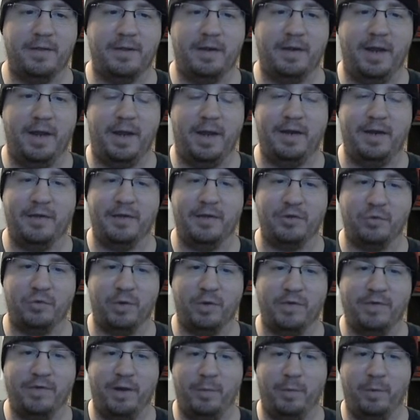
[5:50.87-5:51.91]
And he has a
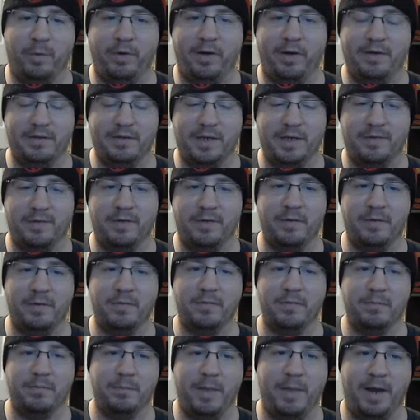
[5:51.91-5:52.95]
25.97
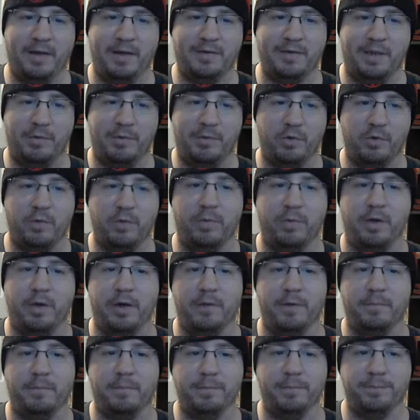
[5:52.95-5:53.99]
max damage
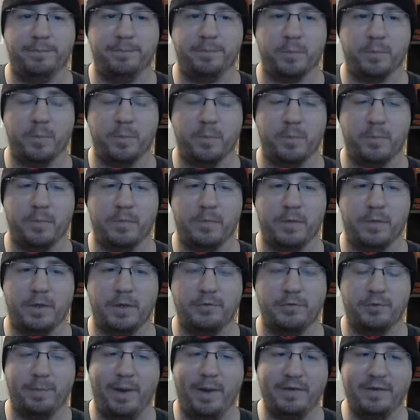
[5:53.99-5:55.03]
multiplier.
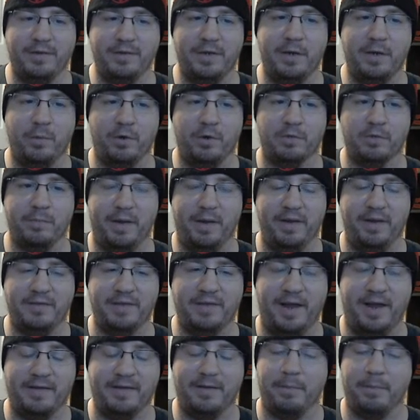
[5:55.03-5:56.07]
So basically, he works best
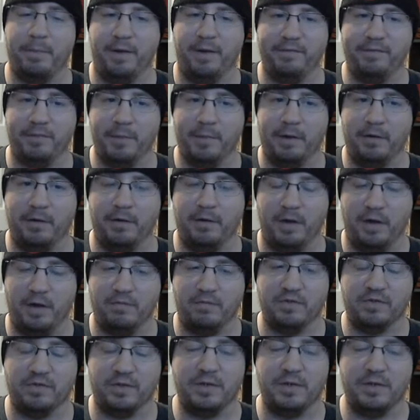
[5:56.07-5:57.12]
as a buffer metal,
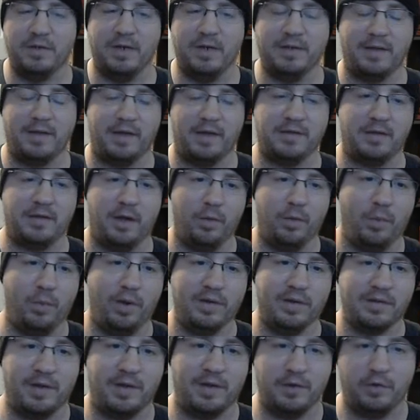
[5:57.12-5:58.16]
obviously. It's like slot
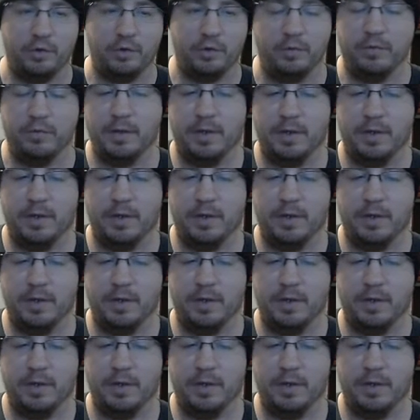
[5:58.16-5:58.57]
1, slot 2.